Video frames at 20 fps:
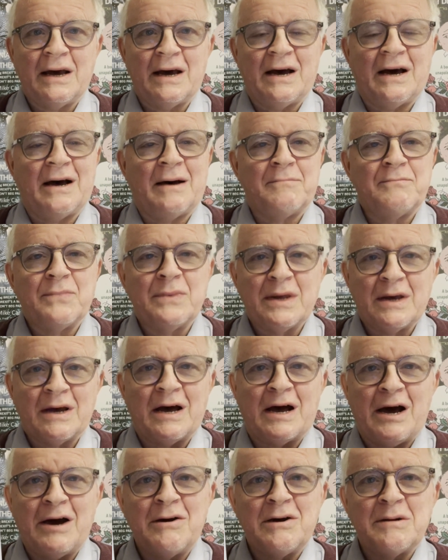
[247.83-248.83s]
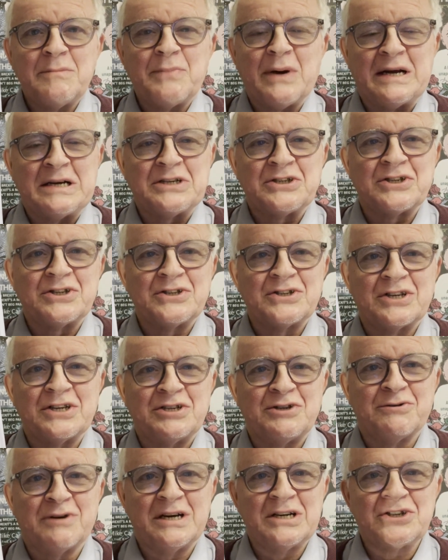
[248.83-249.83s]
Owen Paterson's
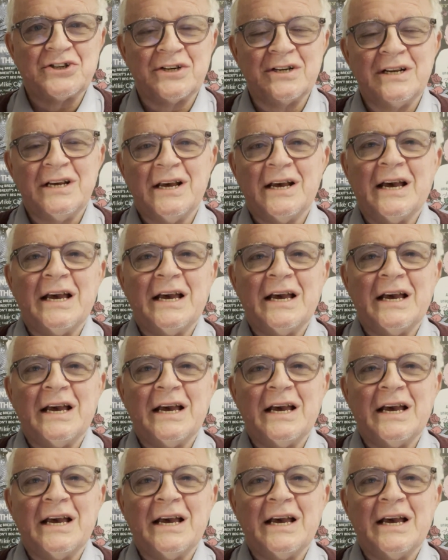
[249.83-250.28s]
situation,